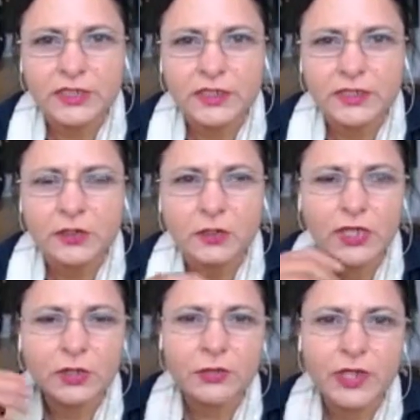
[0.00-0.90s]
Like
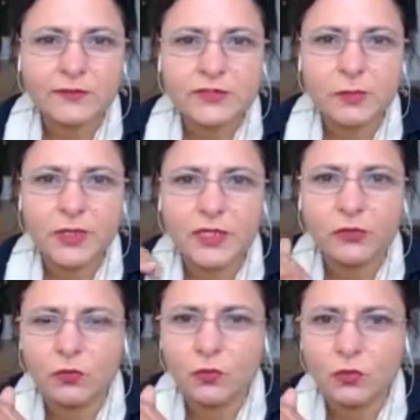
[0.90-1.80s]
we have so many
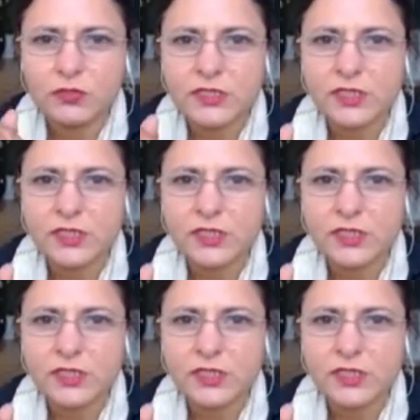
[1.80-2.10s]
thoughts,